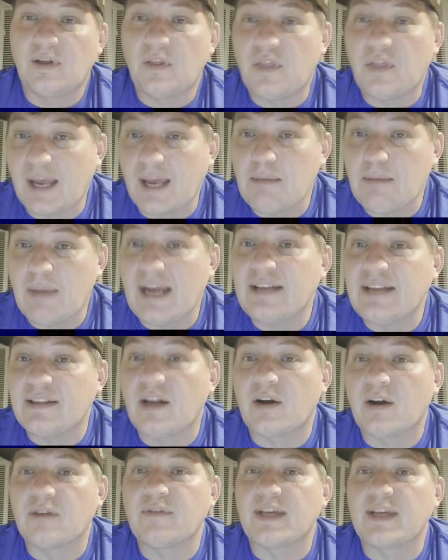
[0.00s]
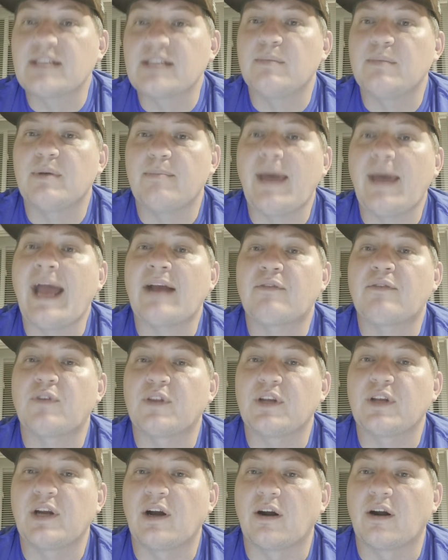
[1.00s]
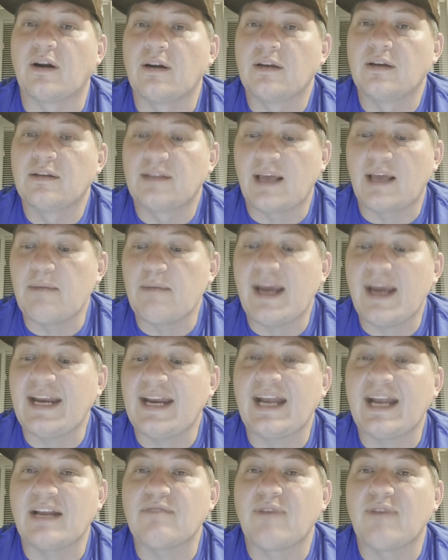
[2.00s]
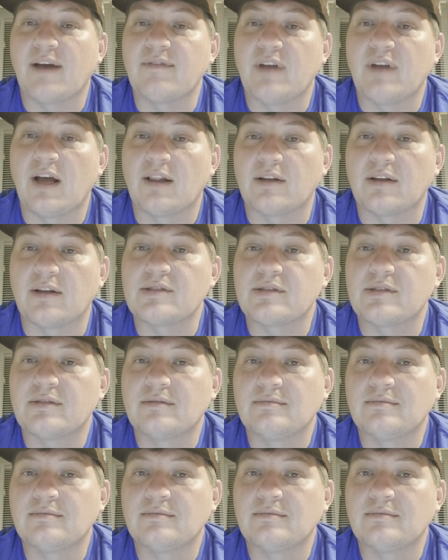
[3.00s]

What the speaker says: they made their investment back for the year. They made $85.